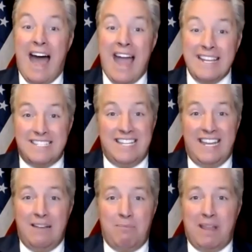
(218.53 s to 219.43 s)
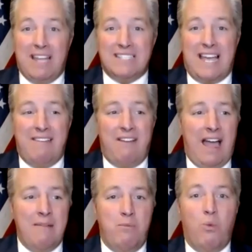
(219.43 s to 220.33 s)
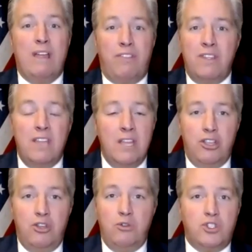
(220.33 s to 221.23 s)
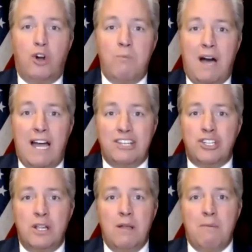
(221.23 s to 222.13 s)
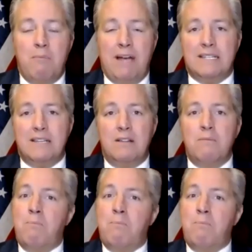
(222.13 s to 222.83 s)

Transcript: I see it because I'm with you so much, but